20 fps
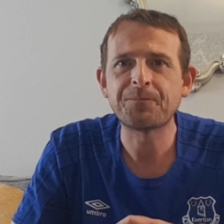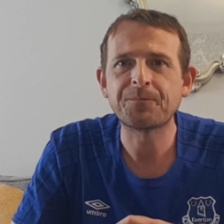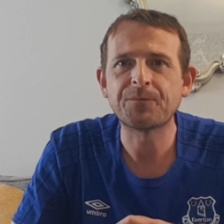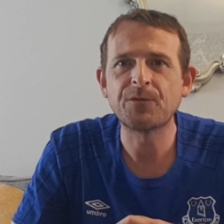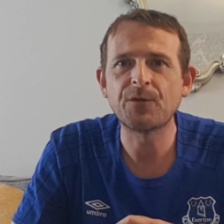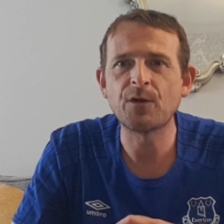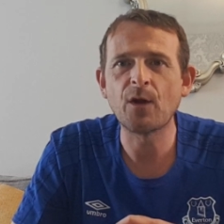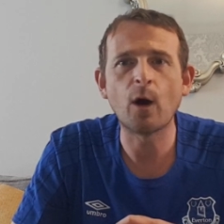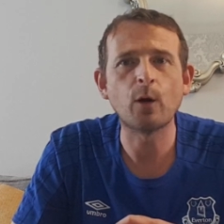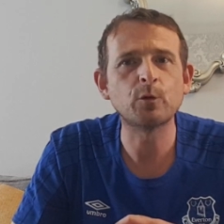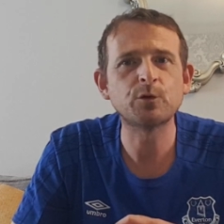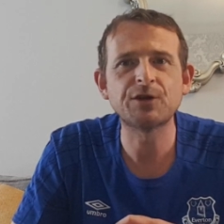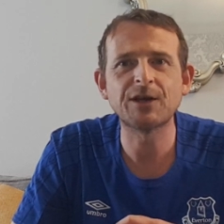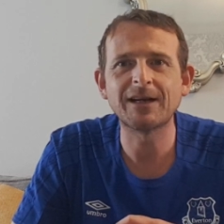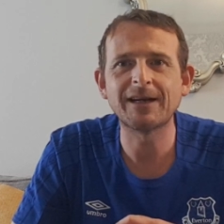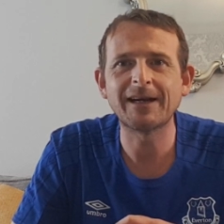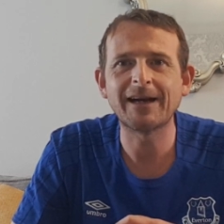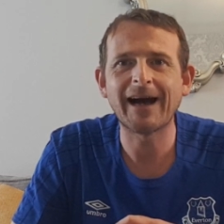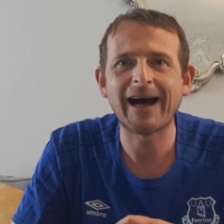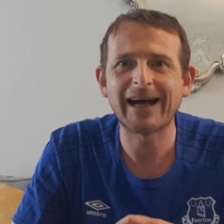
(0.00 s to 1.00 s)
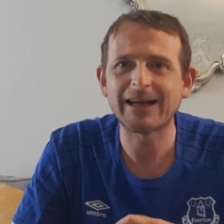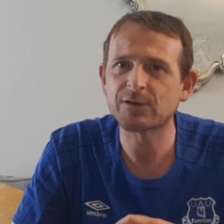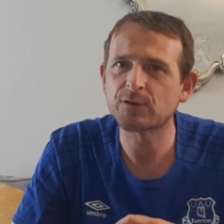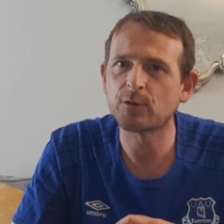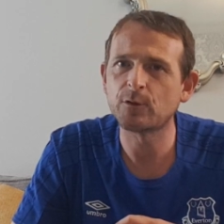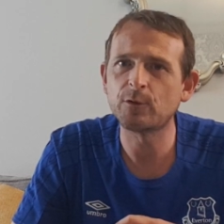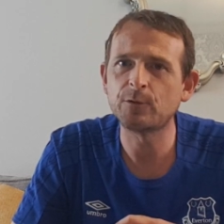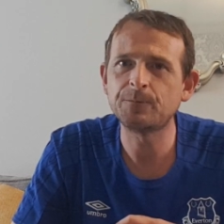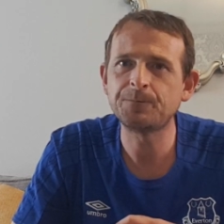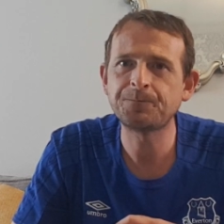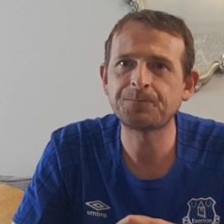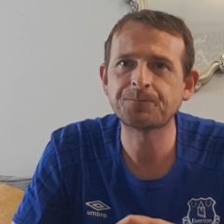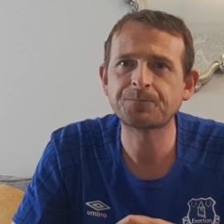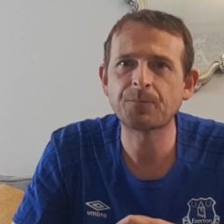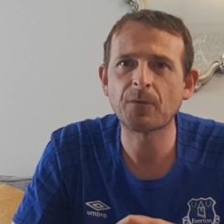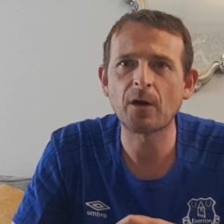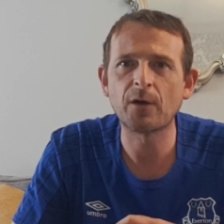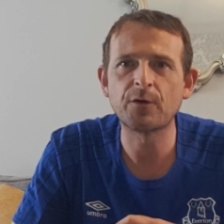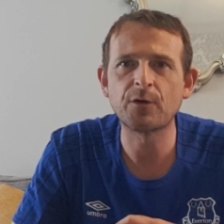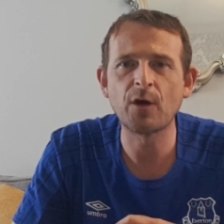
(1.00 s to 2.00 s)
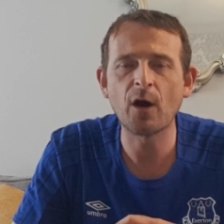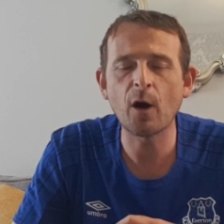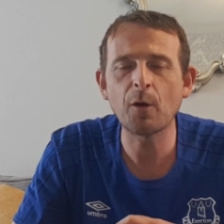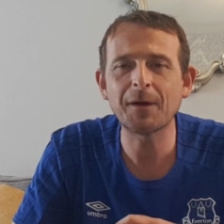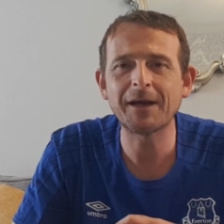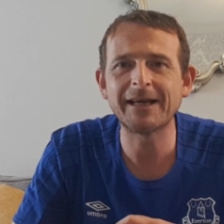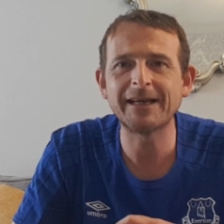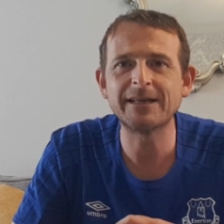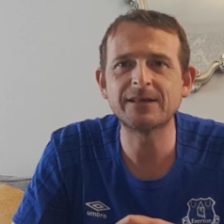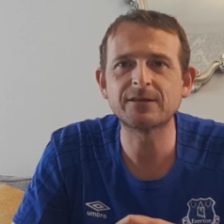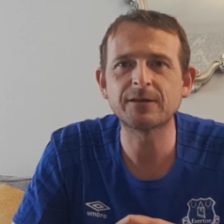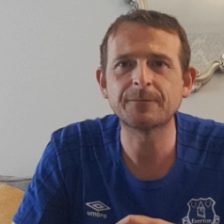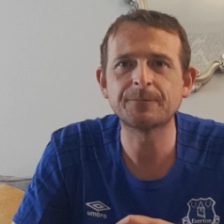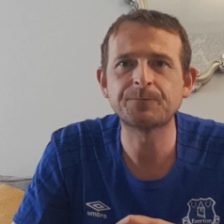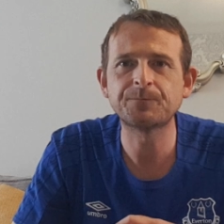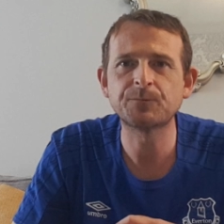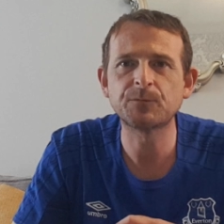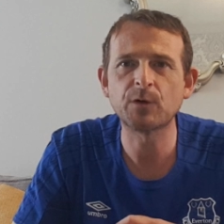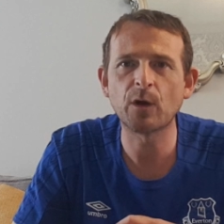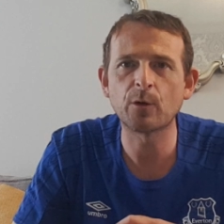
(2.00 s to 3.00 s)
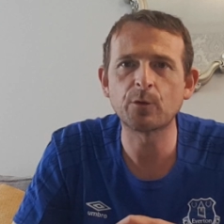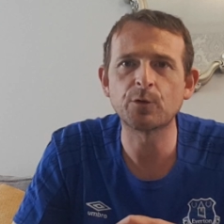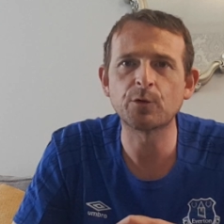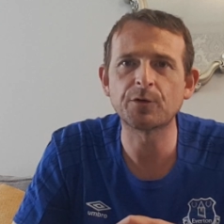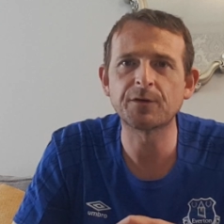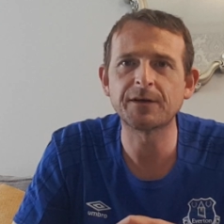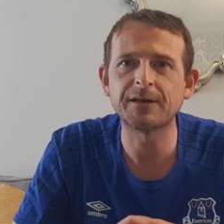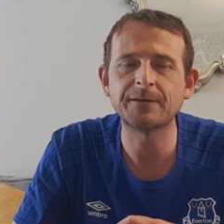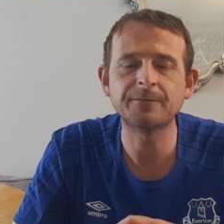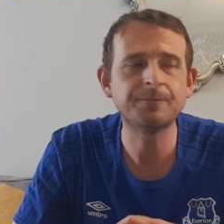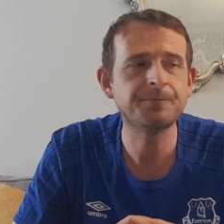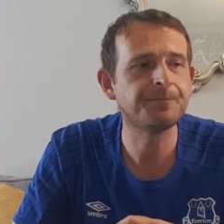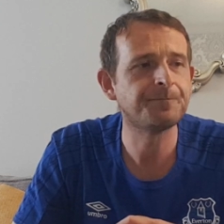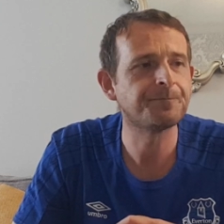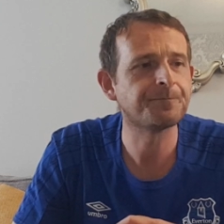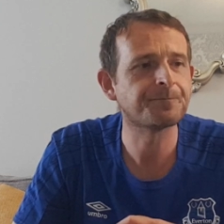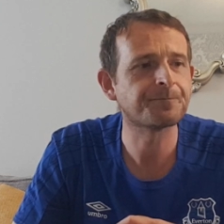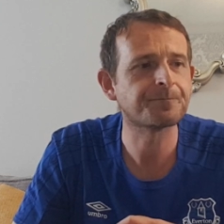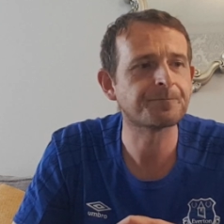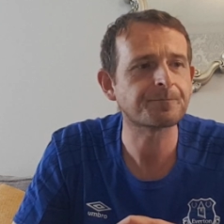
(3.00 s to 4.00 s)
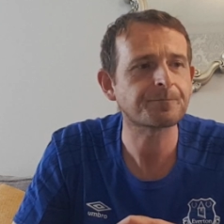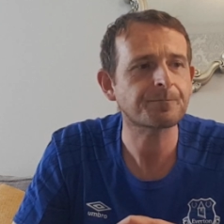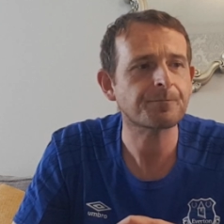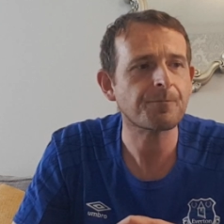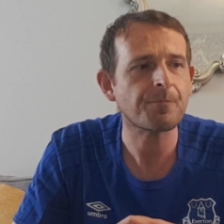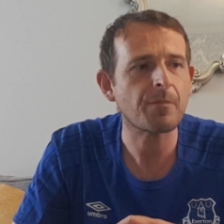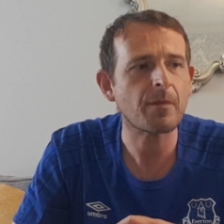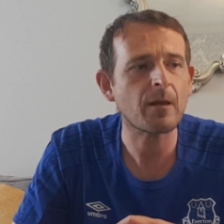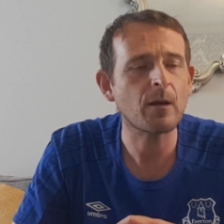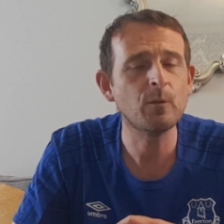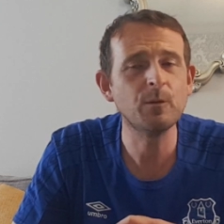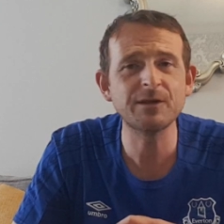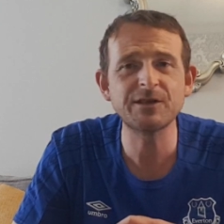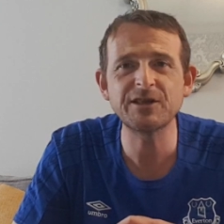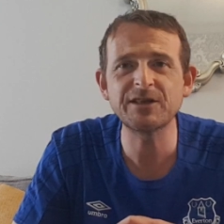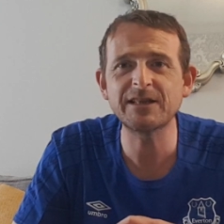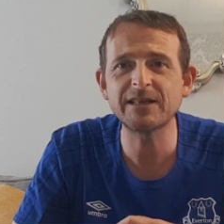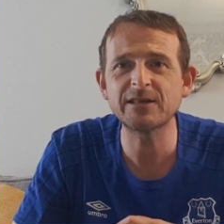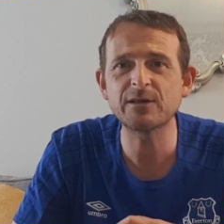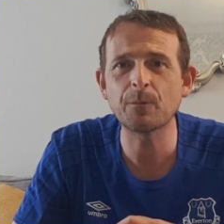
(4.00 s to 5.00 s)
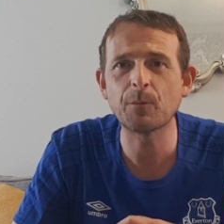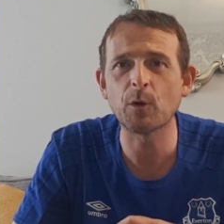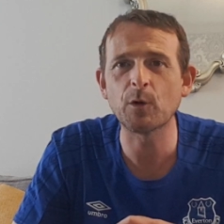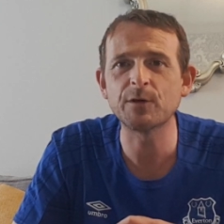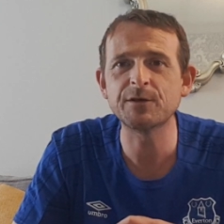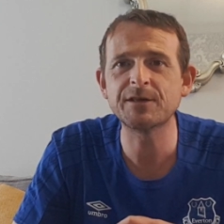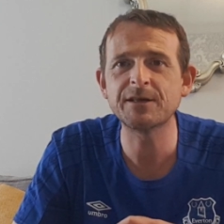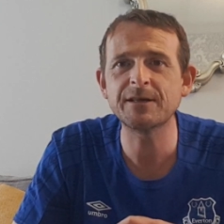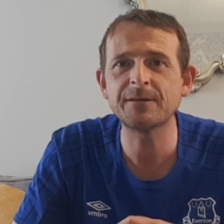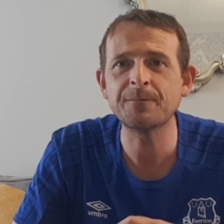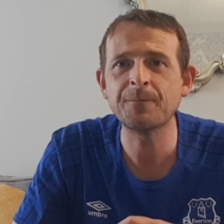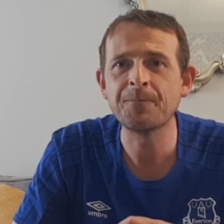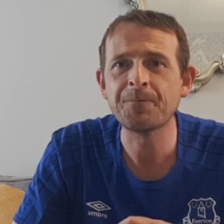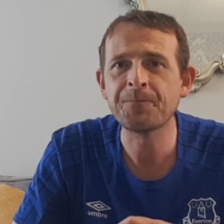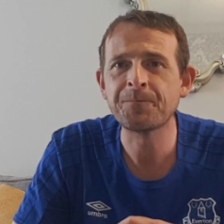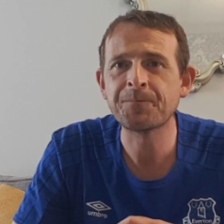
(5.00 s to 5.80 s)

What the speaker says: No chilli at all. No heat, no nothing. Which is disappointing.